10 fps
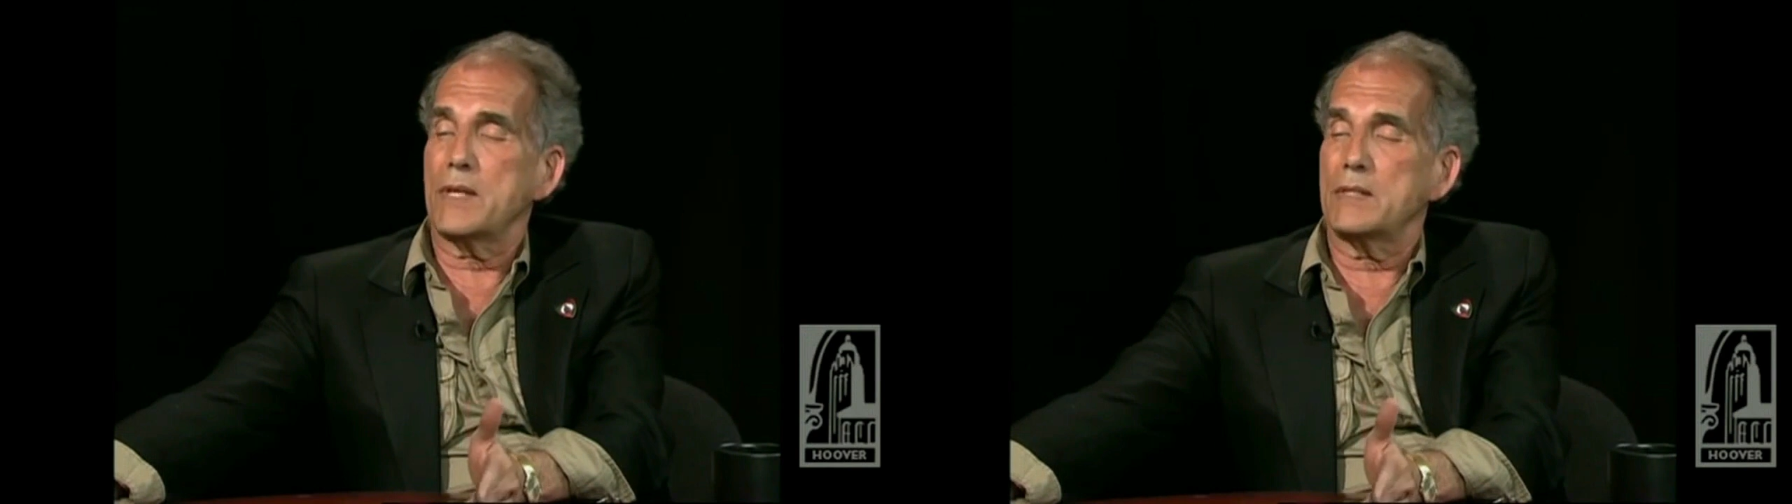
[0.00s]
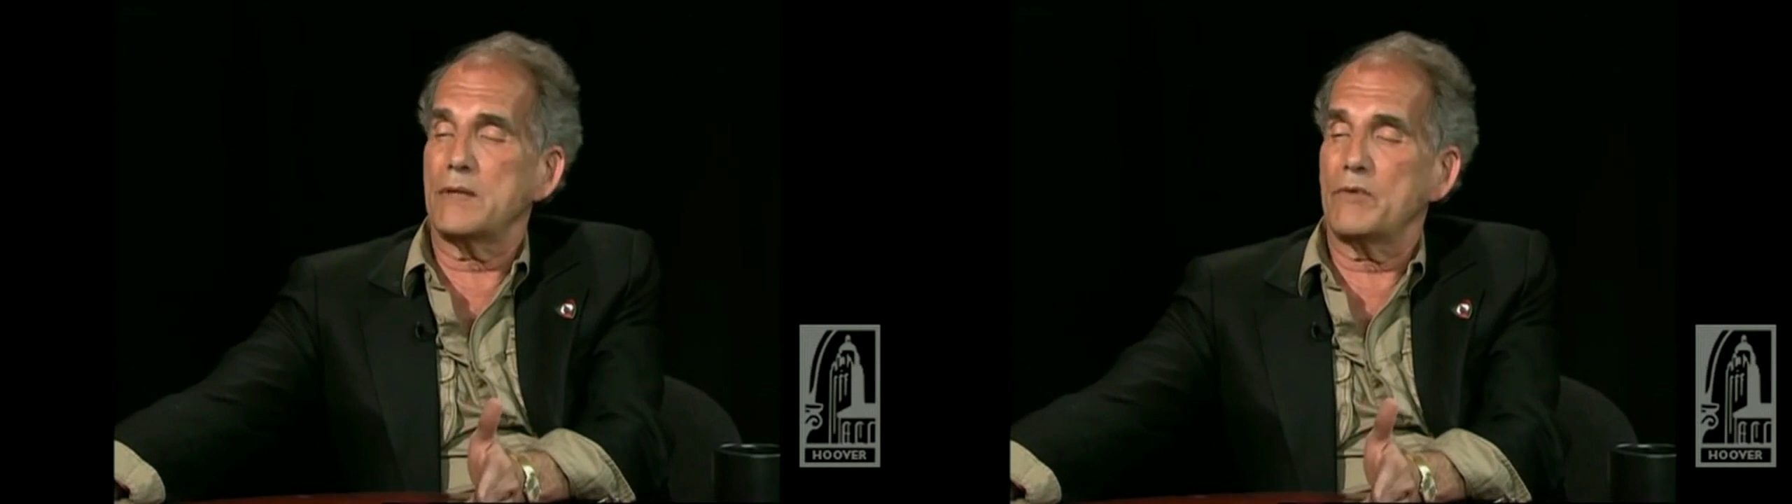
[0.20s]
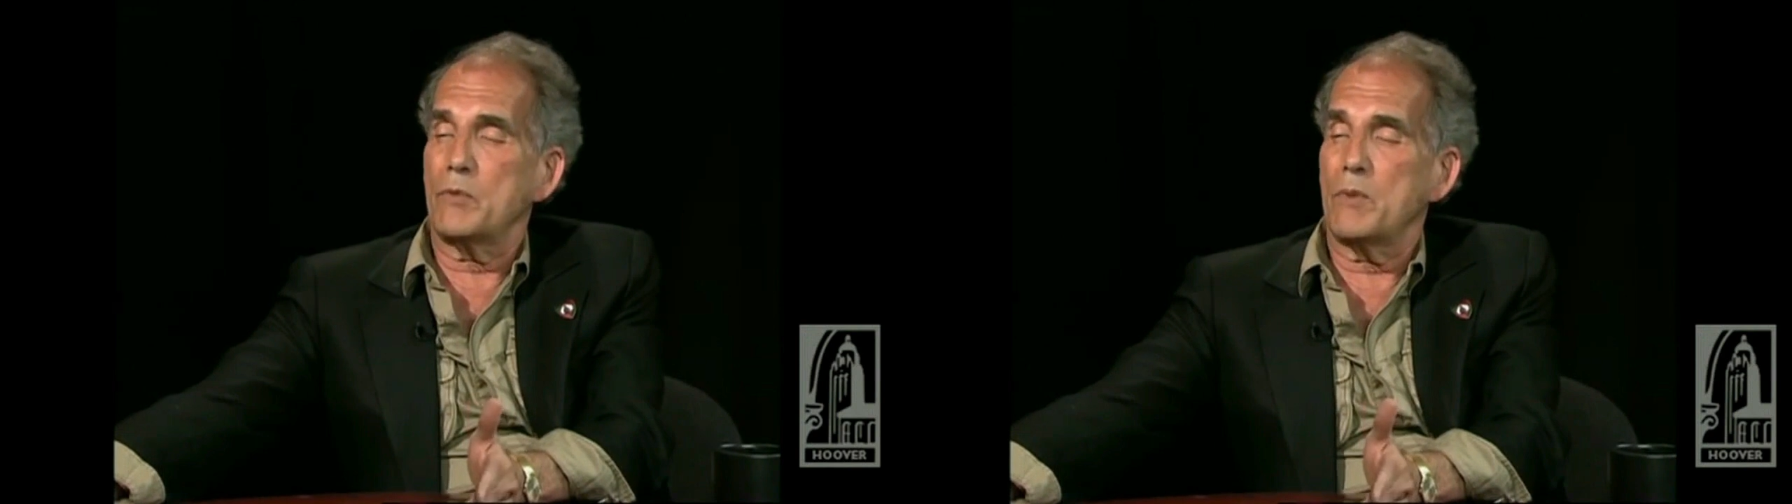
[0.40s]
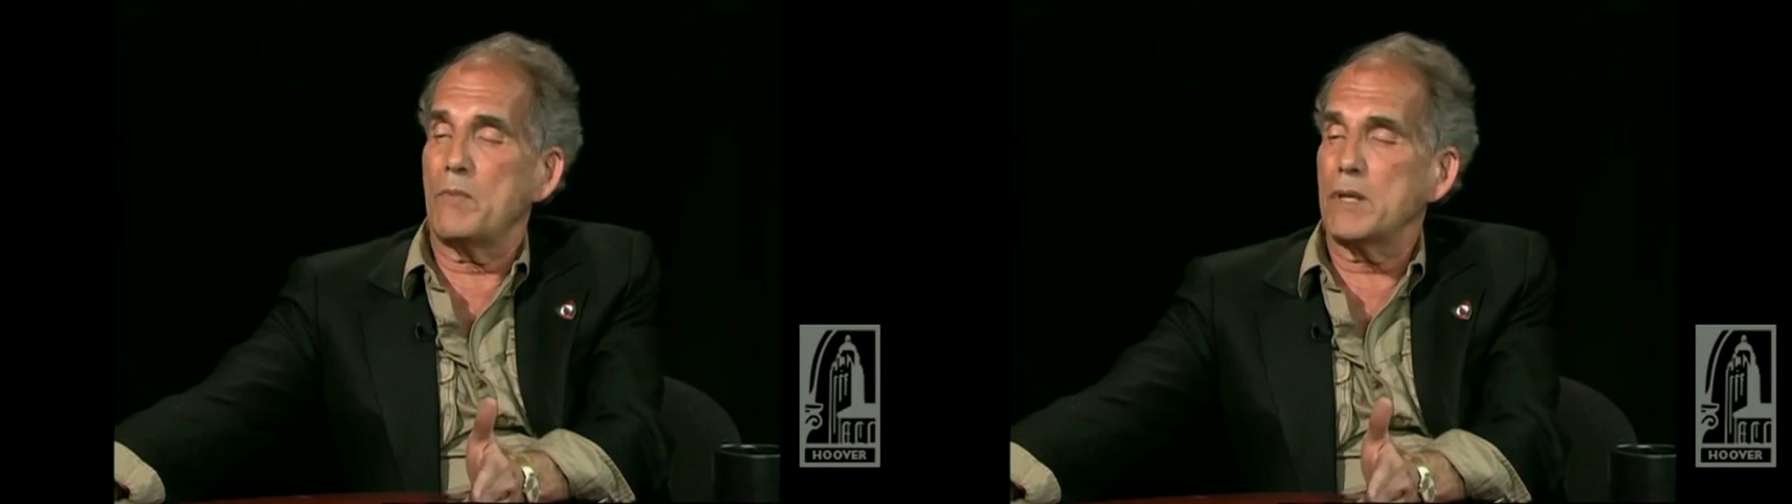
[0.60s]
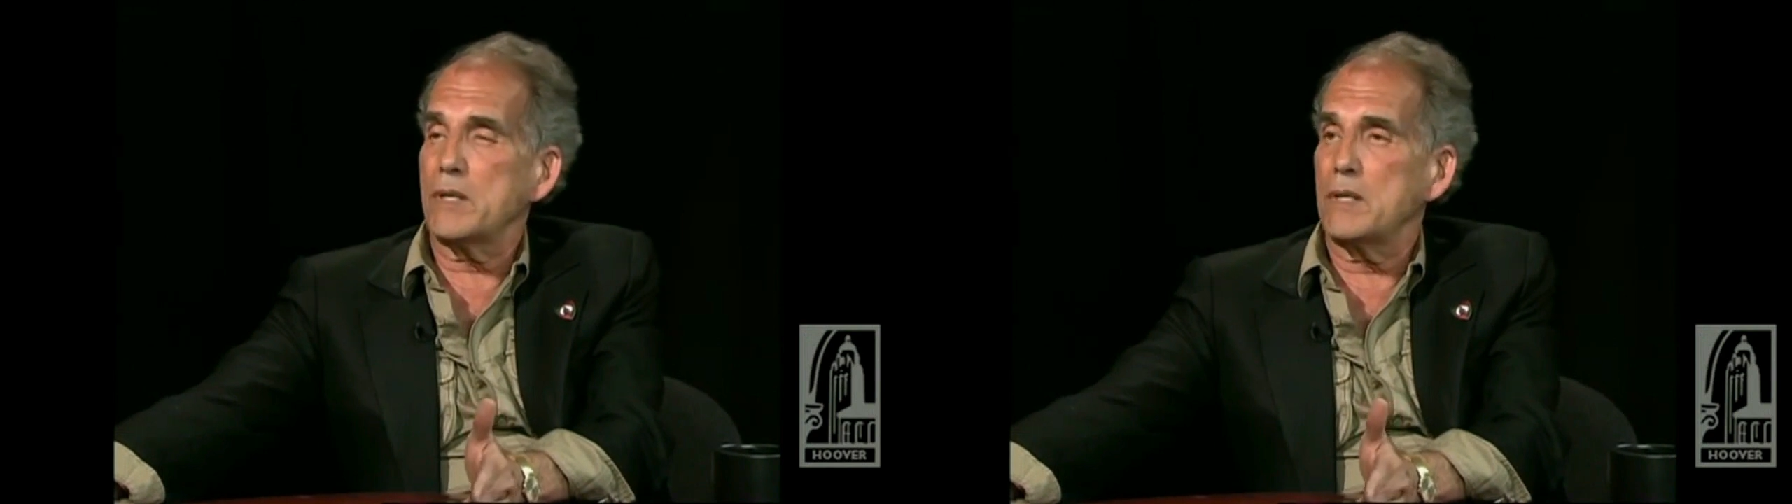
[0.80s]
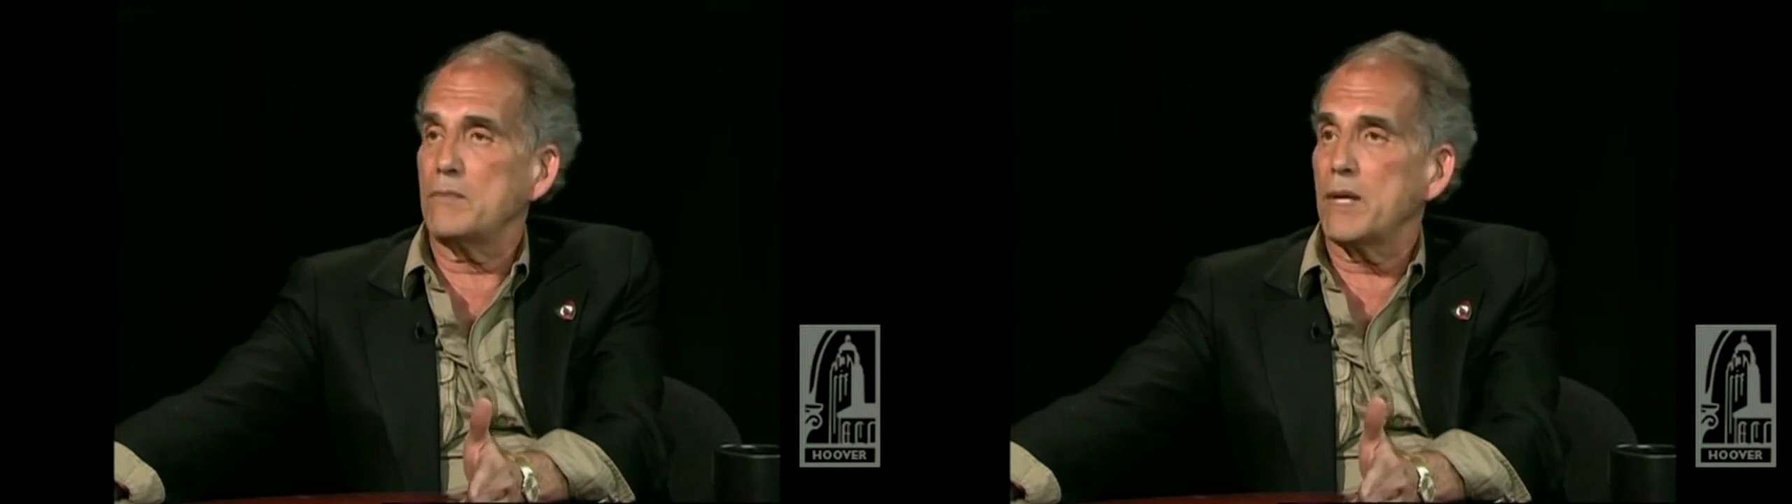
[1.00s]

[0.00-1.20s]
as if it were monkeyed